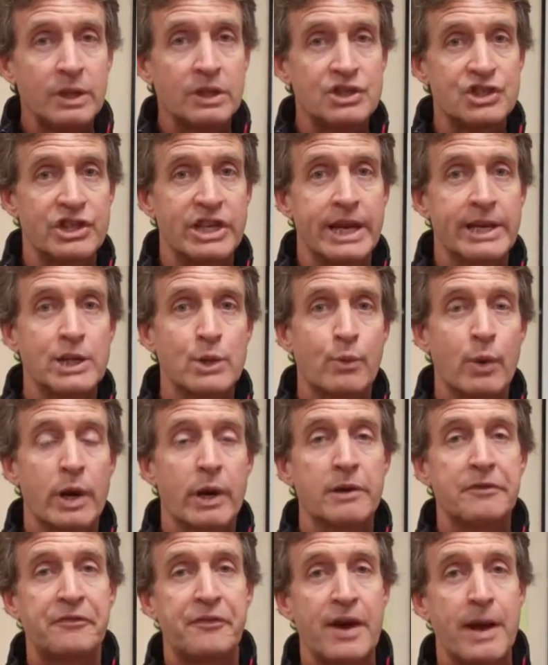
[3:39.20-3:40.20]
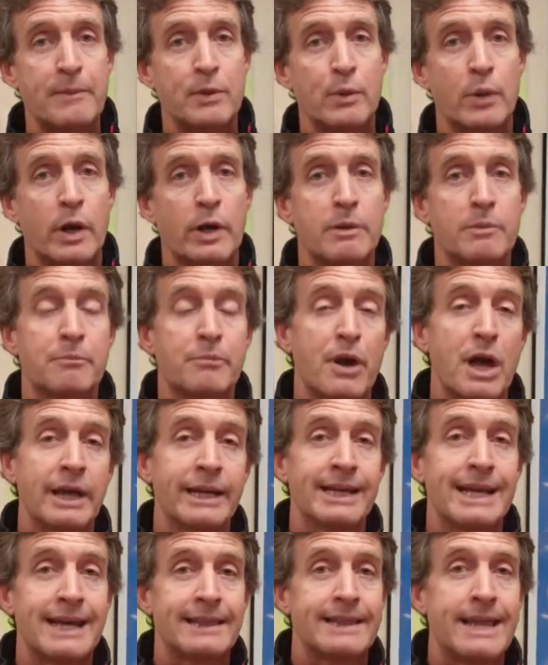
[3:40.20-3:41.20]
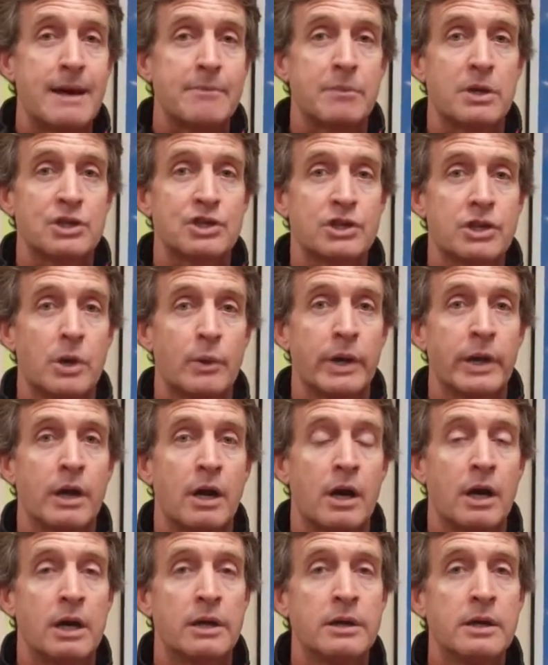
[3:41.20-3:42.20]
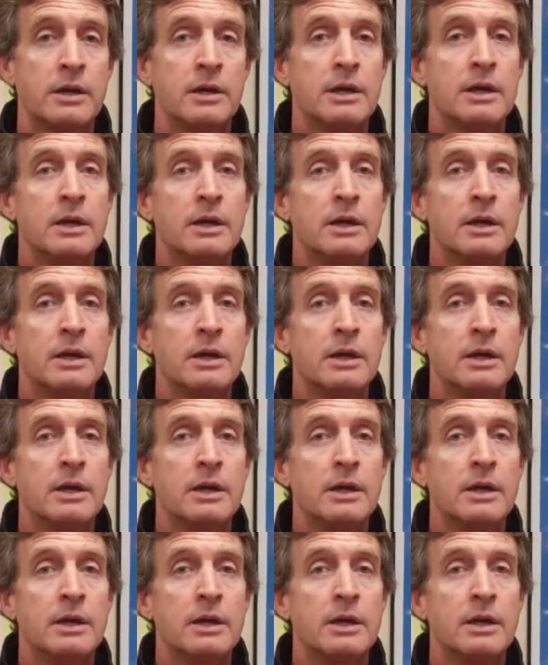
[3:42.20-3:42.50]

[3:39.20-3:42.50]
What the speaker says: January, February, probably not that much going on.